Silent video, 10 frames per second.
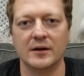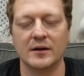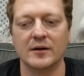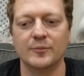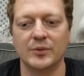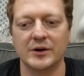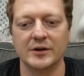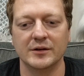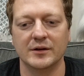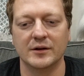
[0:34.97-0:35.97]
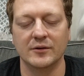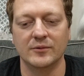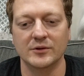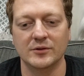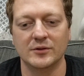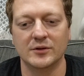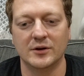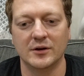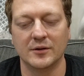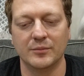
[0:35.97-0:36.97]
But I want to
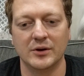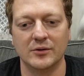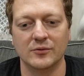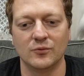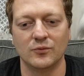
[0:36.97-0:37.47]
talk about